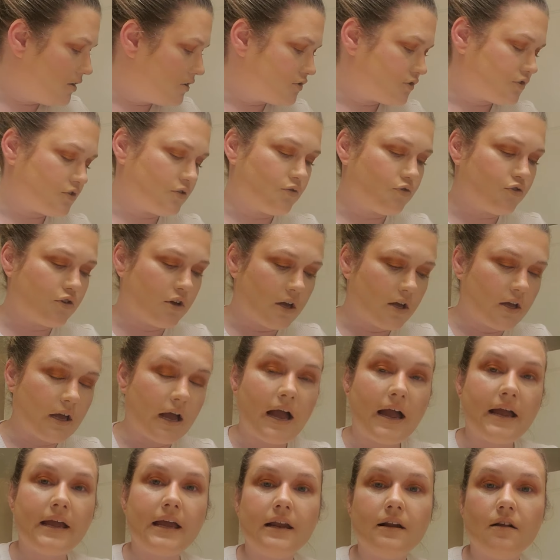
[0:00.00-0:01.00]
So
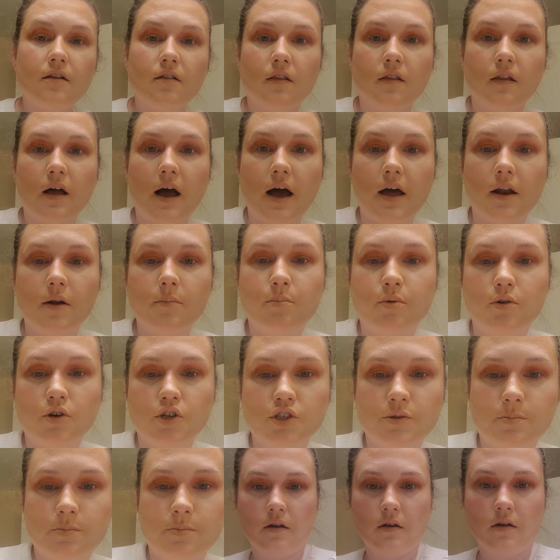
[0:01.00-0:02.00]
I get a lot of
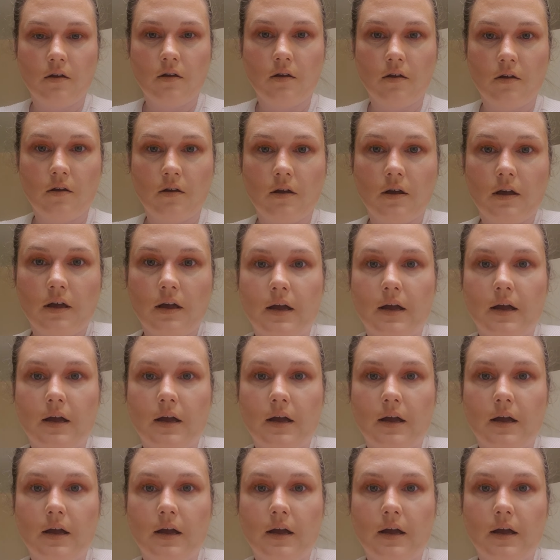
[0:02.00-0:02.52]
pushback.